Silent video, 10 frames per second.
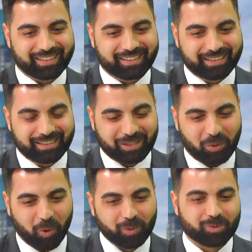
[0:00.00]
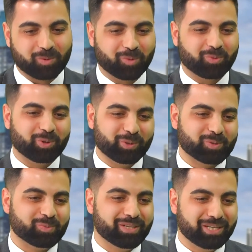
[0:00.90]
the quantum
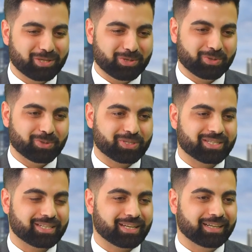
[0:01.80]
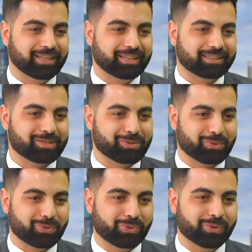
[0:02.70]
computers being used uh,
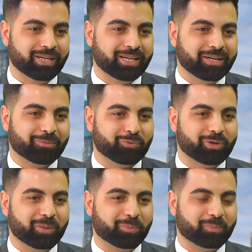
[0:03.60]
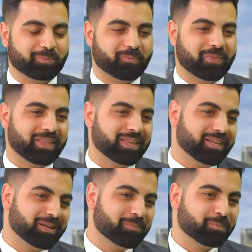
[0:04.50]
to really
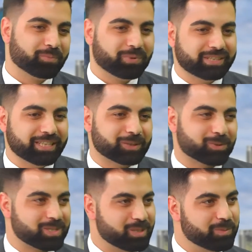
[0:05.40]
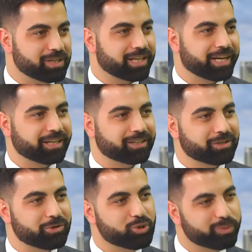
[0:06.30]
predict or
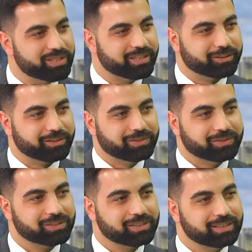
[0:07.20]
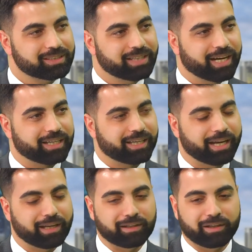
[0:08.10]
simulate new materials that
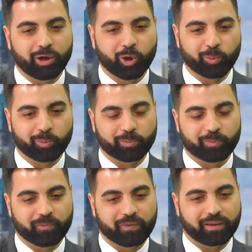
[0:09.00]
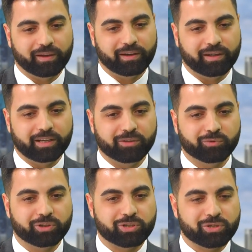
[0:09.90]
can help uh, in
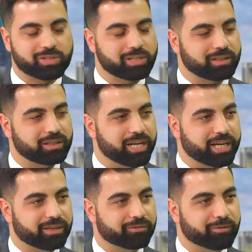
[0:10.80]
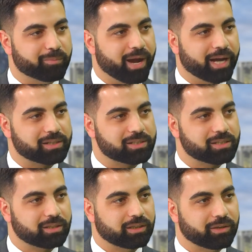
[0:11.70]
reducing the negative
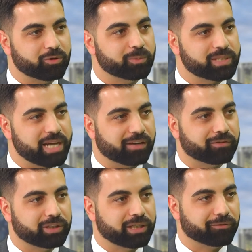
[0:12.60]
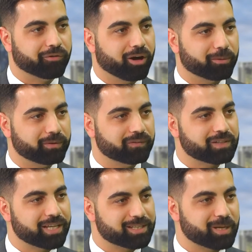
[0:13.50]
impacts uh, humans have on our environment.
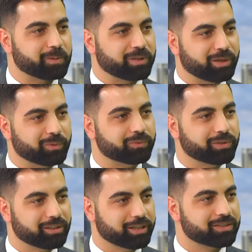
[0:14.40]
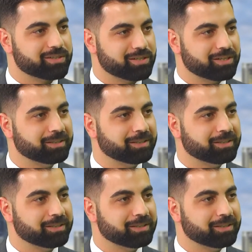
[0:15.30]
So that's something that I would really like to see.